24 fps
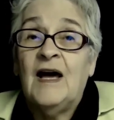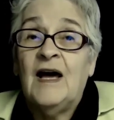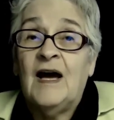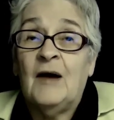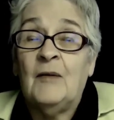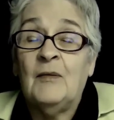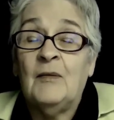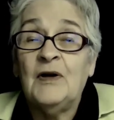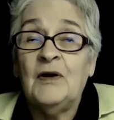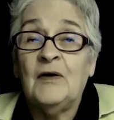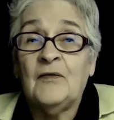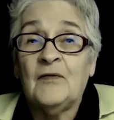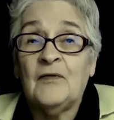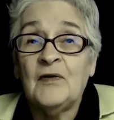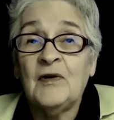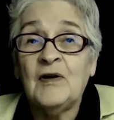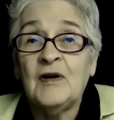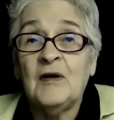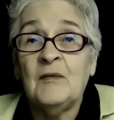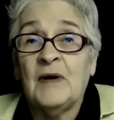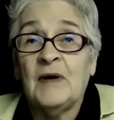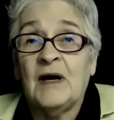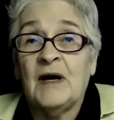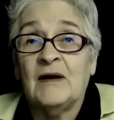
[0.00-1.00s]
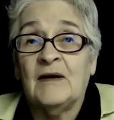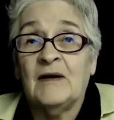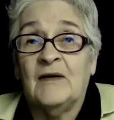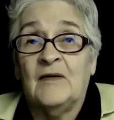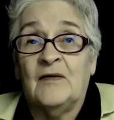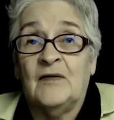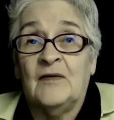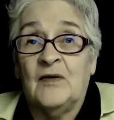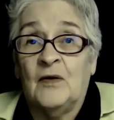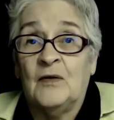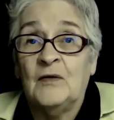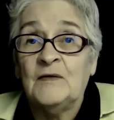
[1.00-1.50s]
And when you think about it
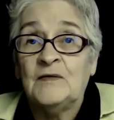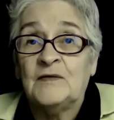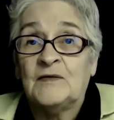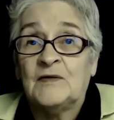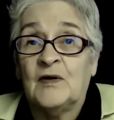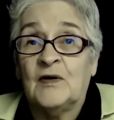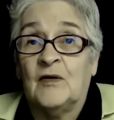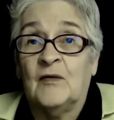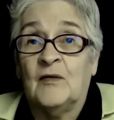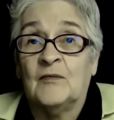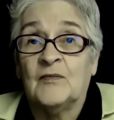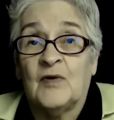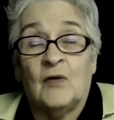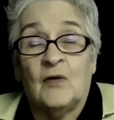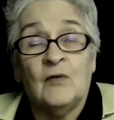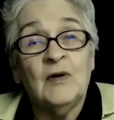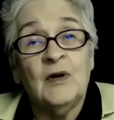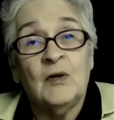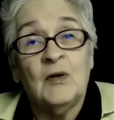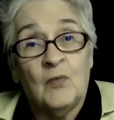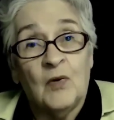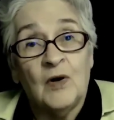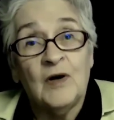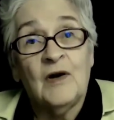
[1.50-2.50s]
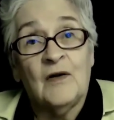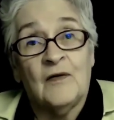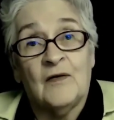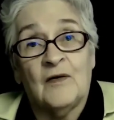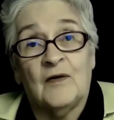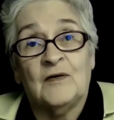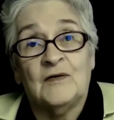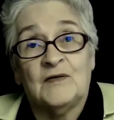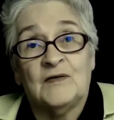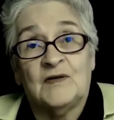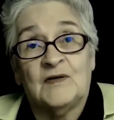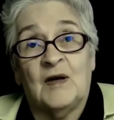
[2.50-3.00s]
in those terms, only one of
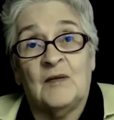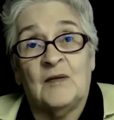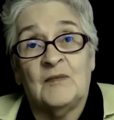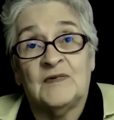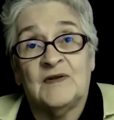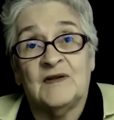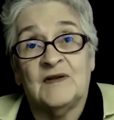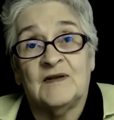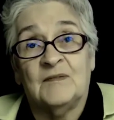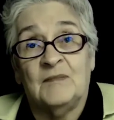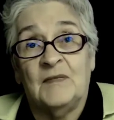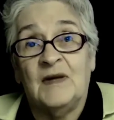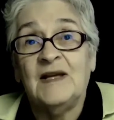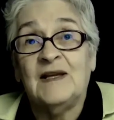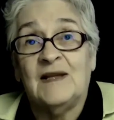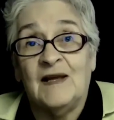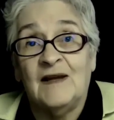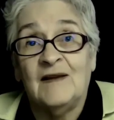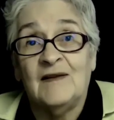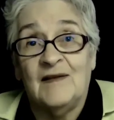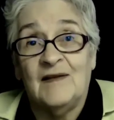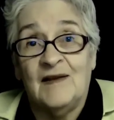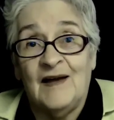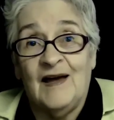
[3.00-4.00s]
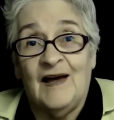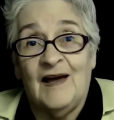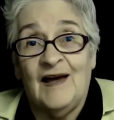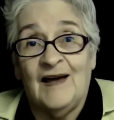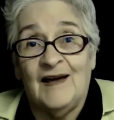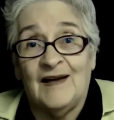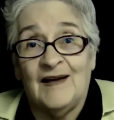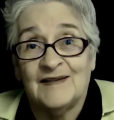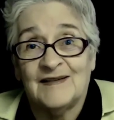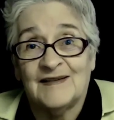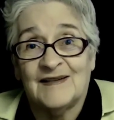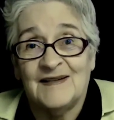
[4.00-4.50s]
those steps is making the
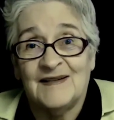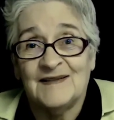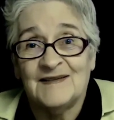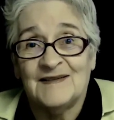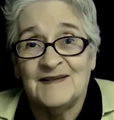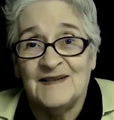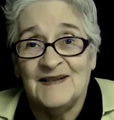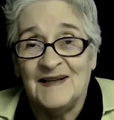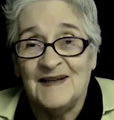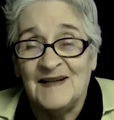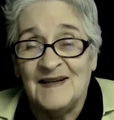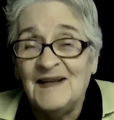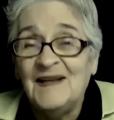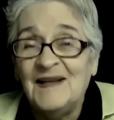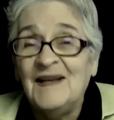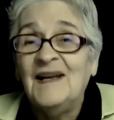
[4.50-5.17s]
ask, isn't it?